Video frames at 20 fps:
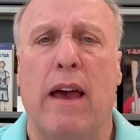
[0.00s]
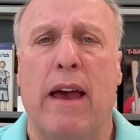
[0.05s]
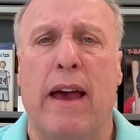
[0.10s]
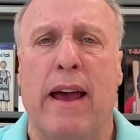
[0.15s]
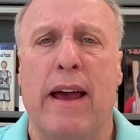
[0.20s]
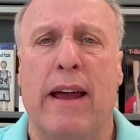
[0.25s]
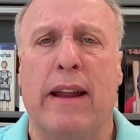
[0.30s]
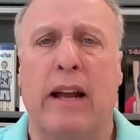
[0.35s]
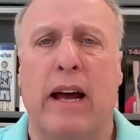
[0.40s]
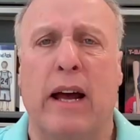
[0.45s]

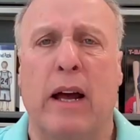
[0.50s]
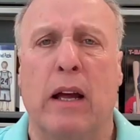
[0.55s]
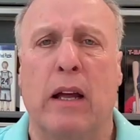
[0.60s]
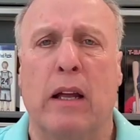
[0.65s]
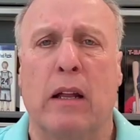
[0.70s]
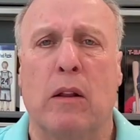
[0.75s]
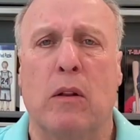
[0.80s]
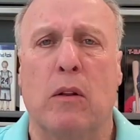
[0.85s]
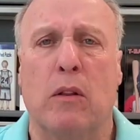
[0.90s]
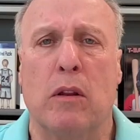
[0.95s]
And
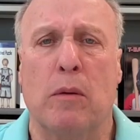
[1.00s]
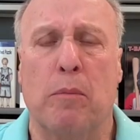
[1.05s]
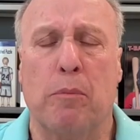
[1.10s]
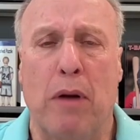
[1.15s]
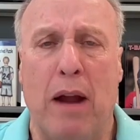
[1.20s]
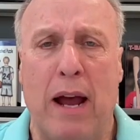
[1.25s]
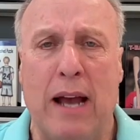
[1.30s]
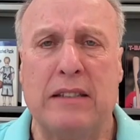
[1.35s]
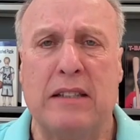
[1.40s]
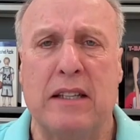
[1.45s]
the
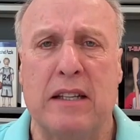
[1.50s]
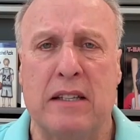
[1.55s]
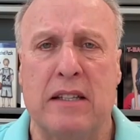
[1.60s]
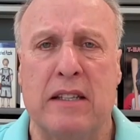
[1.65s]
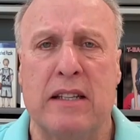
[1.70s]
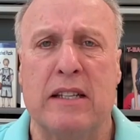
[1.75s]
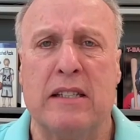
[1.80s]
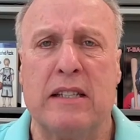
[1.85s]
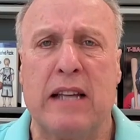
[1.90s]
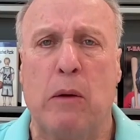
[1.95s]
process
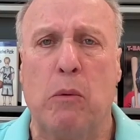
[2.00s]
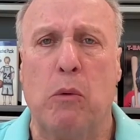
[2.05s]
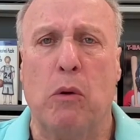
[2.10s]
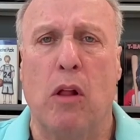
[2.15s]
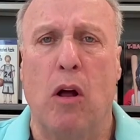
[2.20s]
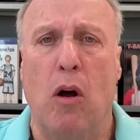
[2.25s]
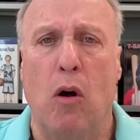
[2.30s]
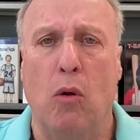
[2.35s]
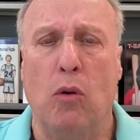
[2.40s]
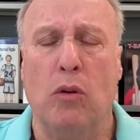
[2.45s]
is I will
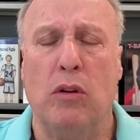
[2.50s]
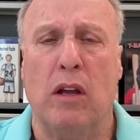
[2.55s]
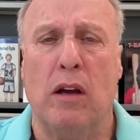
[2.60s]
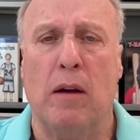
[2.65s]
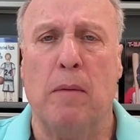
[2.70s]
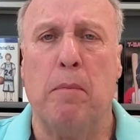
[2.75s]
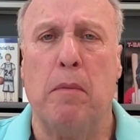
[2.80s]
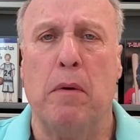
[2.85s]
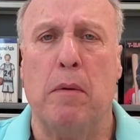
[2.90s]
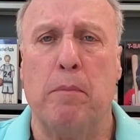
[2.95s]
hold
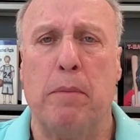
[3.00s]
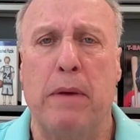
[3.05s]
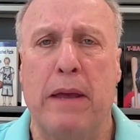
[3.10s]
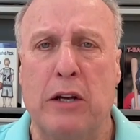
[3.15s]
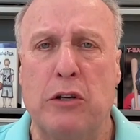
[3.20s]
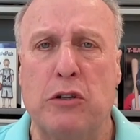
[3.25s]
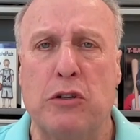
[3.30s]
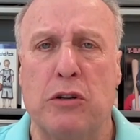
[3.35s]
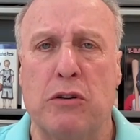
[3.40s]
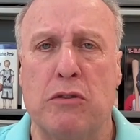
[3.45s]
up
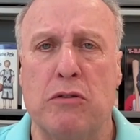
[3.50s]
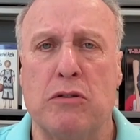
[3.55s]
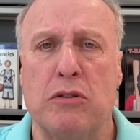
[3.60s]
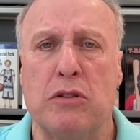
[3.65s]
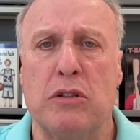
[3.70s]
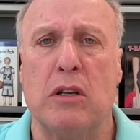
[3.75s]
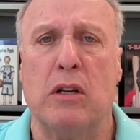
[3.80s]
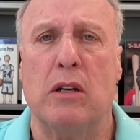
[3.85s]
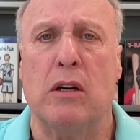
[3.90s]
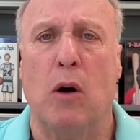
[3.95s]
pictures,